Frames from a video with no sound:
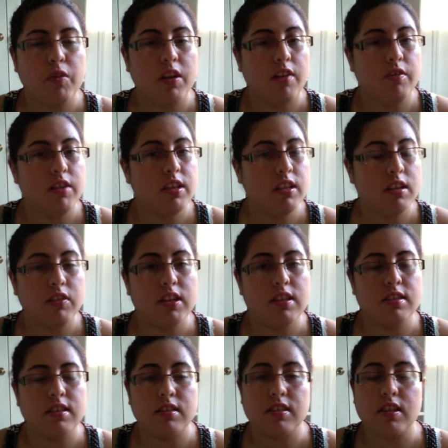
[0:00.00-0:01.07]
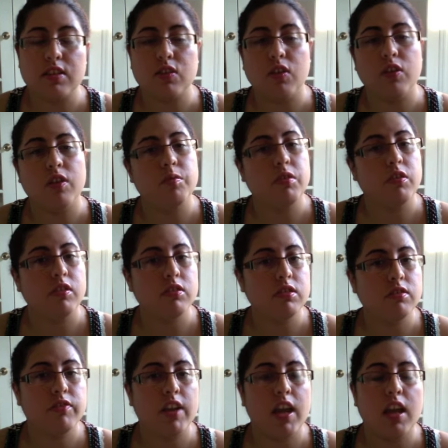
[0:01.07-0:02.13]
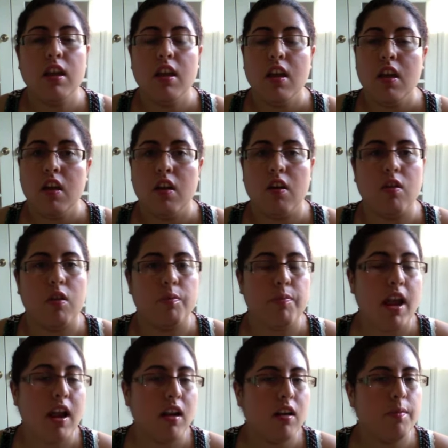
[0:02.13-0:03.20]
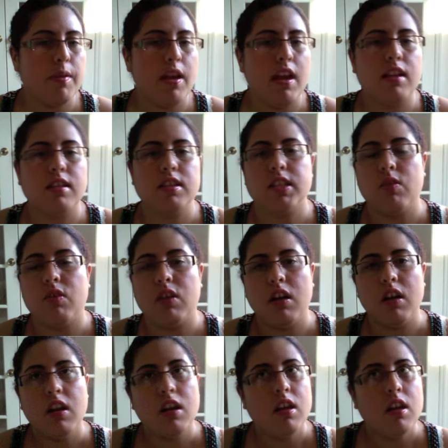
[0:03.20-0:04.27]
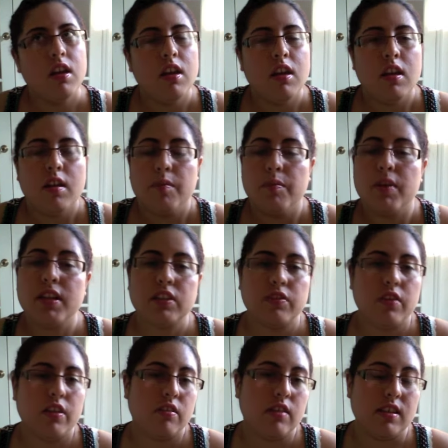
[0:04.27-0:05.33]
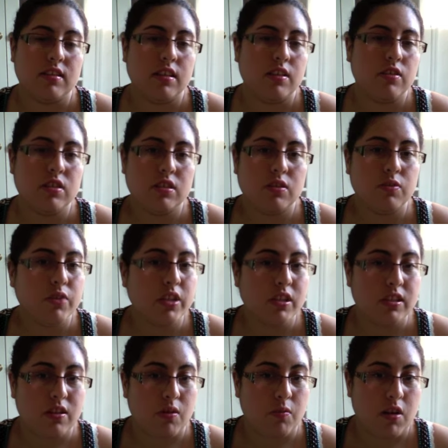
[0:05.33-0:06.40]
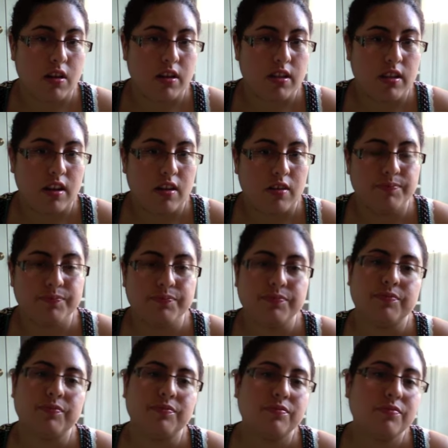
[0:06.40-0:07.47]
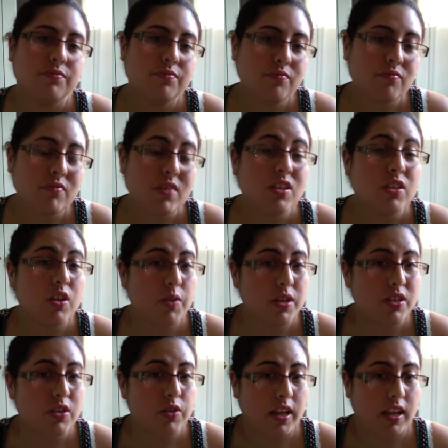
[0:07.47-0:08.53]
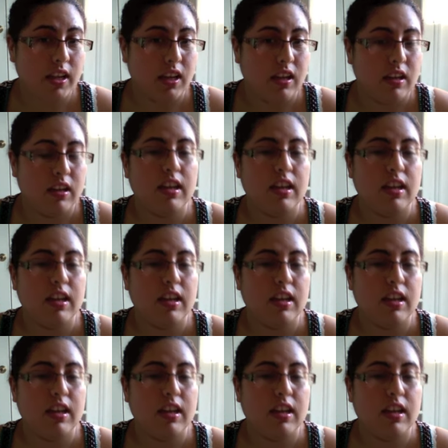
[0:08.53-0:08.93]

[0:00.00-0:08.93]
I read the ingredients, it says sodium lauryl sulfate or parabens or a bunch of other things that you just really don't want in there. So it's tricky.